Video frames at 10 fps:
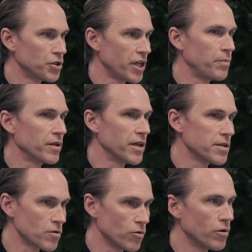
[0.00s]
shaping
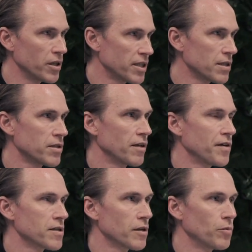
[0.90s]
this and testing
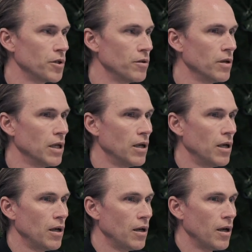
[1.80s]
things that we do,
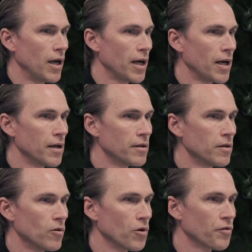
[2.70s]
and
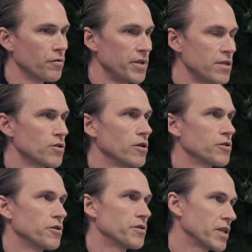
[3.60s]
also
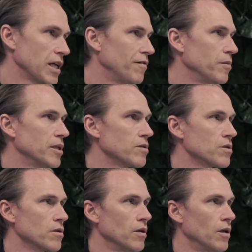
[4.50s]
researchers and governments.